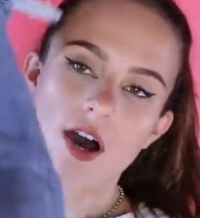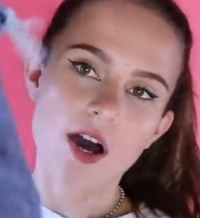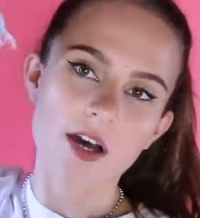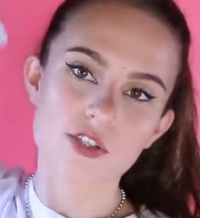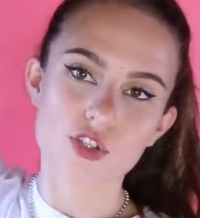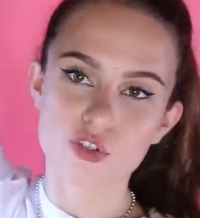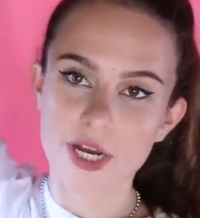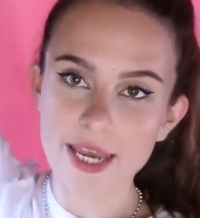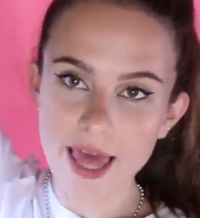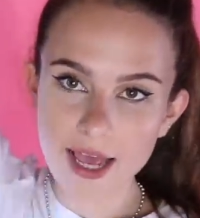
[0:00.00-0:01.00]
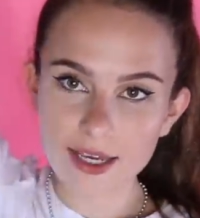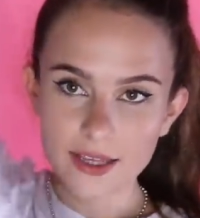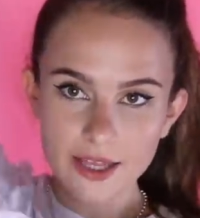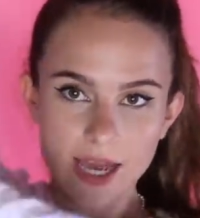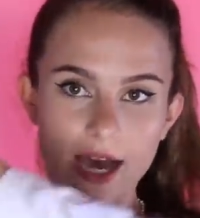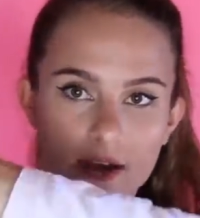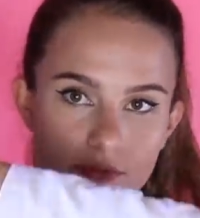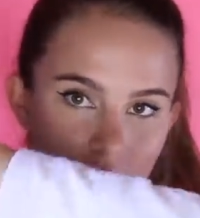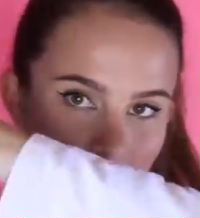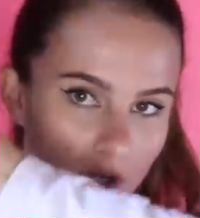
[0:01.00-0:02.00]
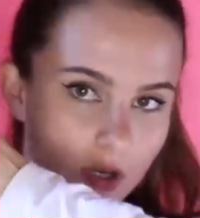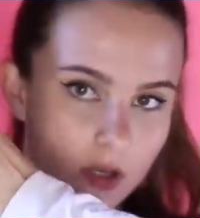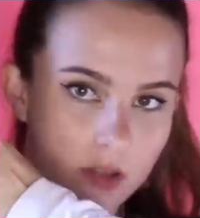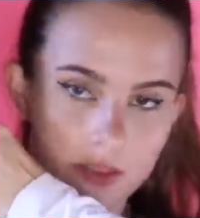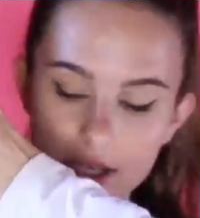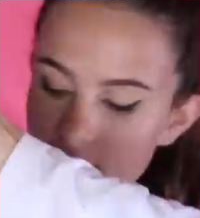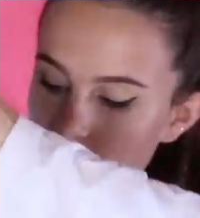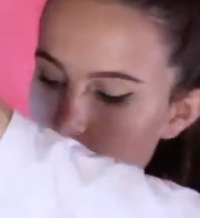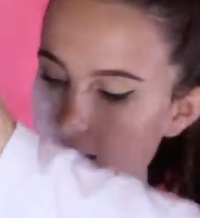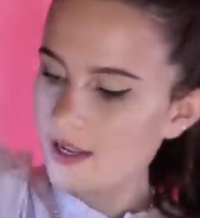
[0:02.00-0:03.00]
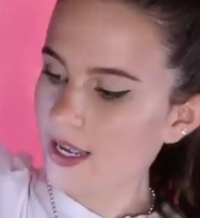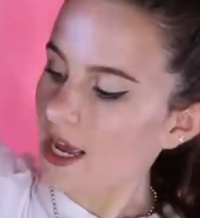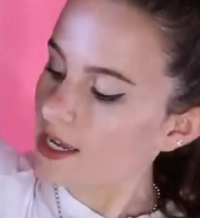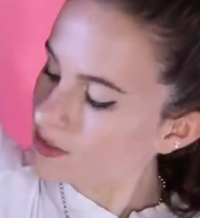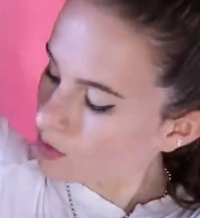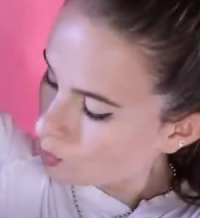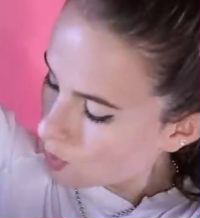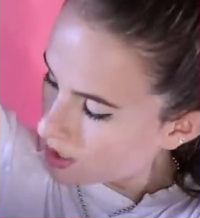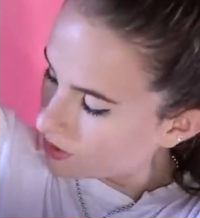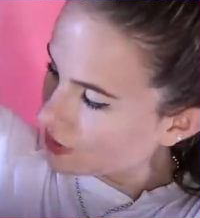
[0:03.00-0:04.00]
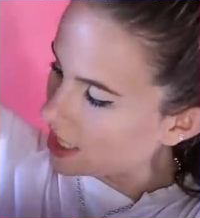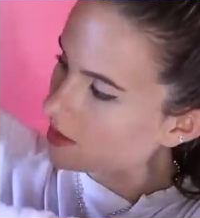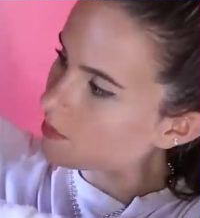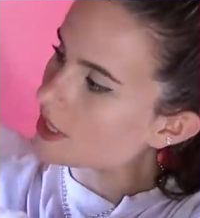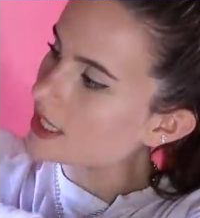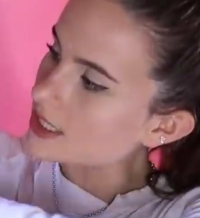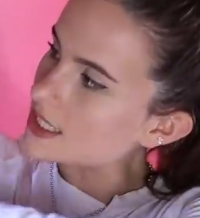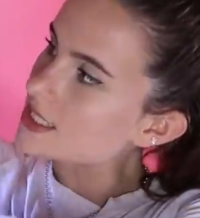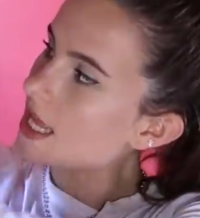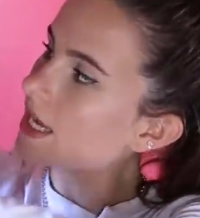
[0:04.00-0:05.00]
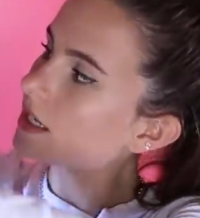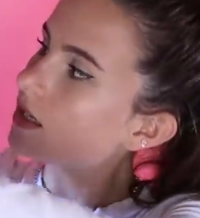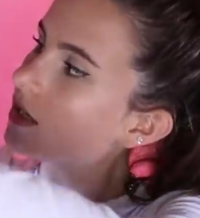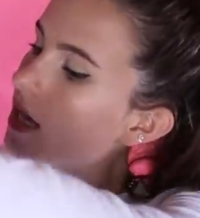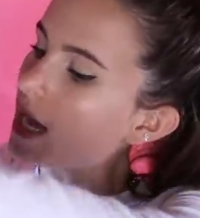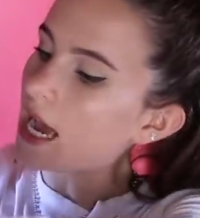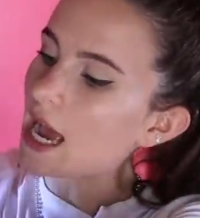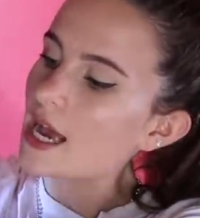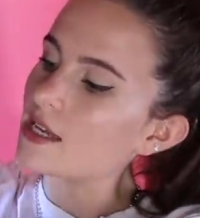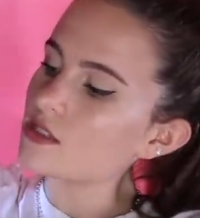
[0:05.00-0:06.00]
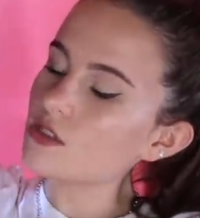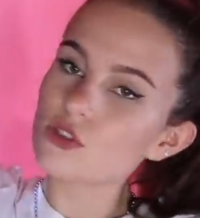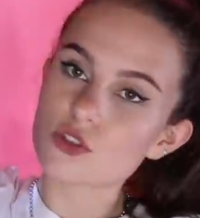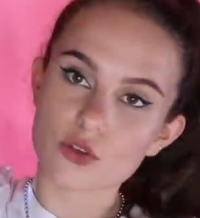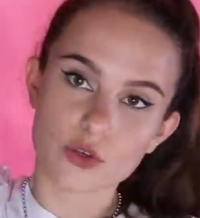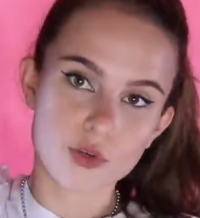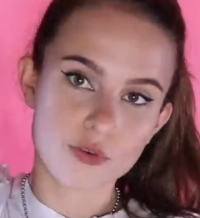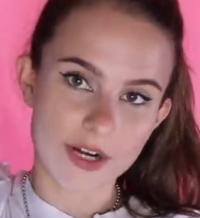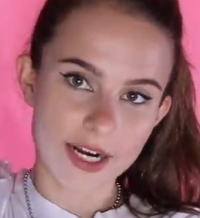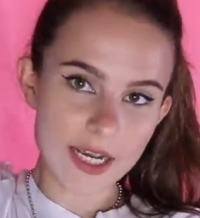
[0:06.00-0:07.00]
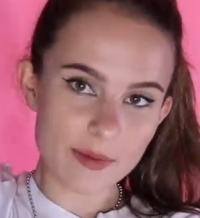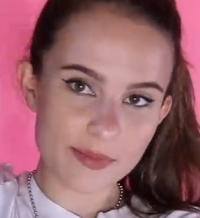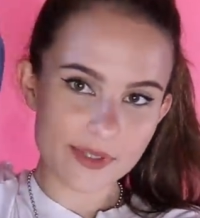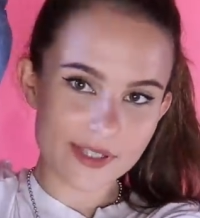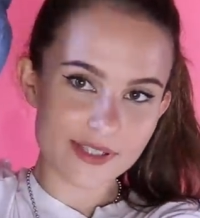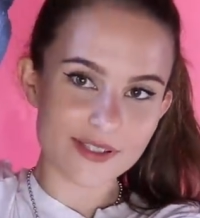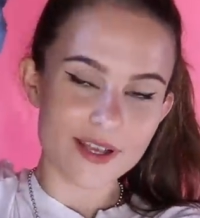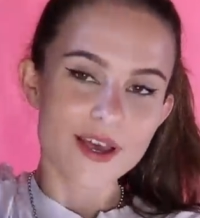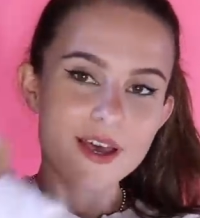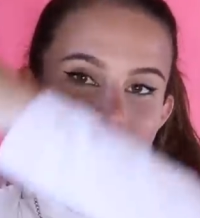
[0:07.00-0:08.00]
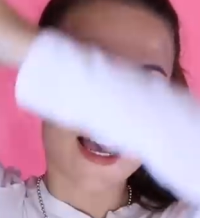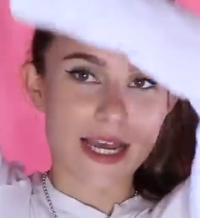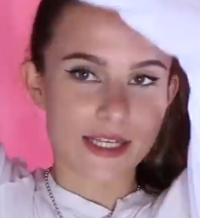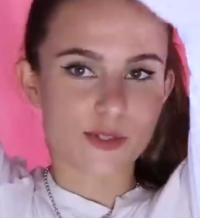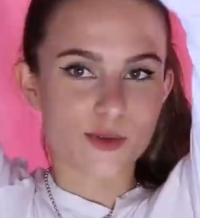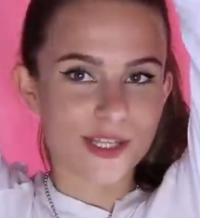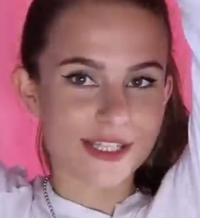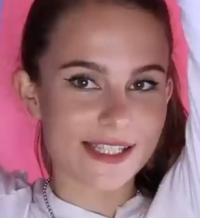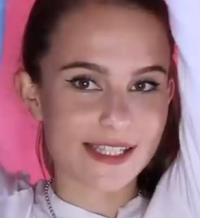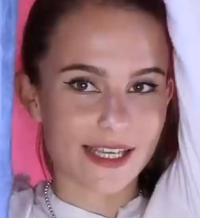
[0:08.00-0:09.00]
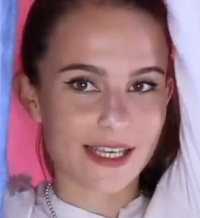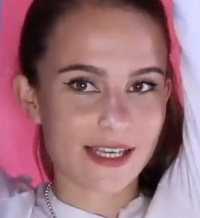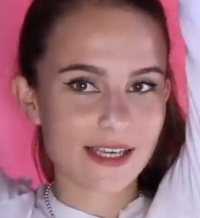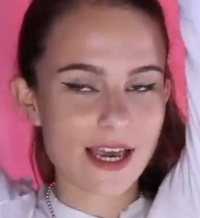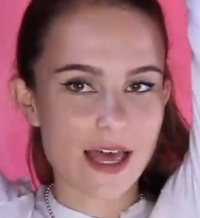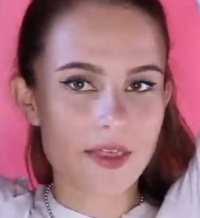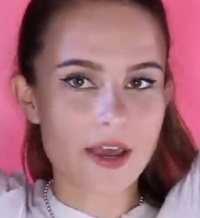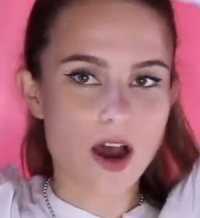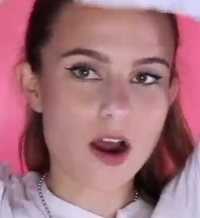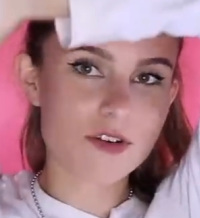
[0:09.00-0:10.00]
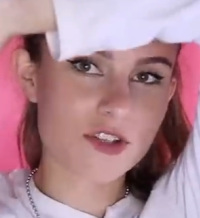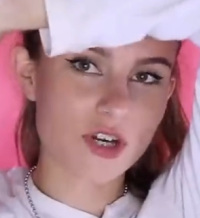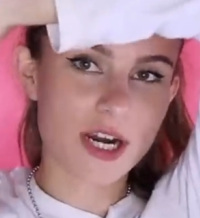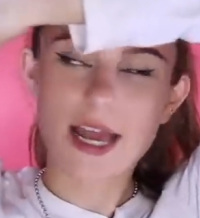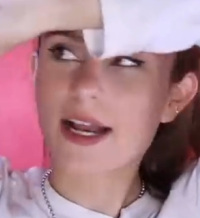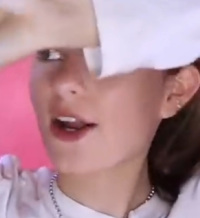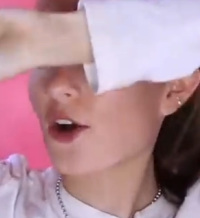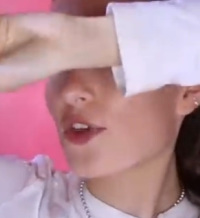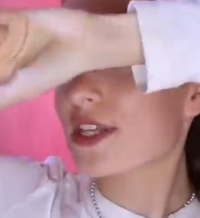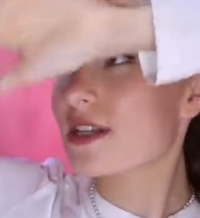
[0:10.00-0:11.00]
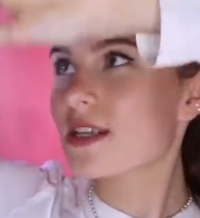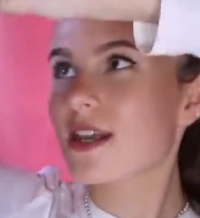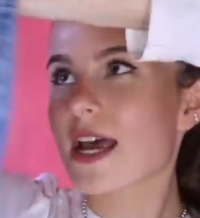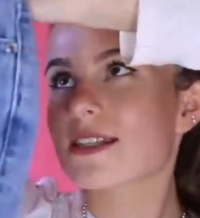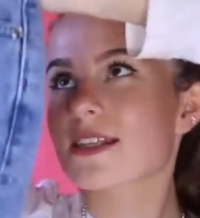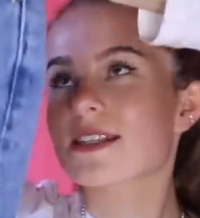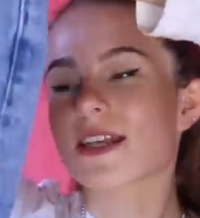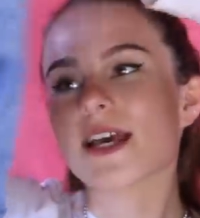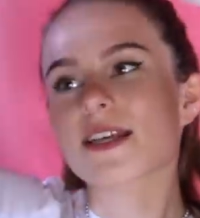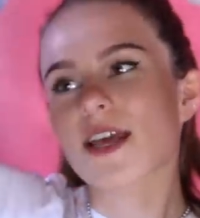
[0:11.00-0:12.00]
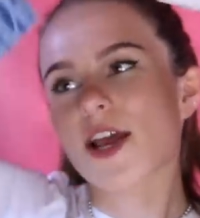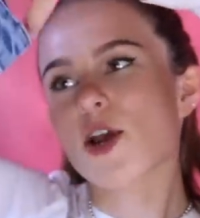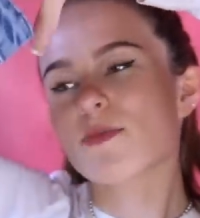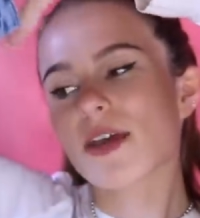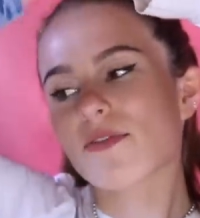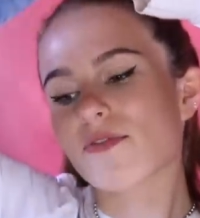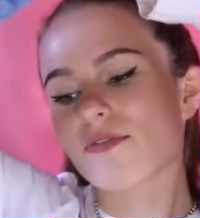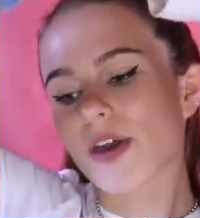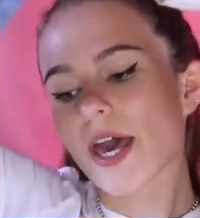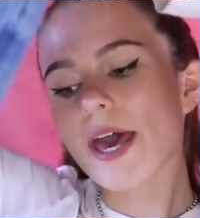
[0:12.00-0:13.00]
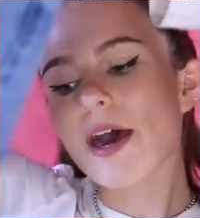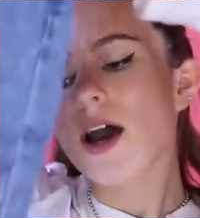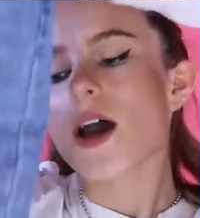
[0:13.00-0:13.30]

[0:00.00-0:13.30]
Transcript: are straight leg and they have, this leg has one rip and this leg has two rips as you can see, and they are a straight leg. I got these in a size six. I hope they fit,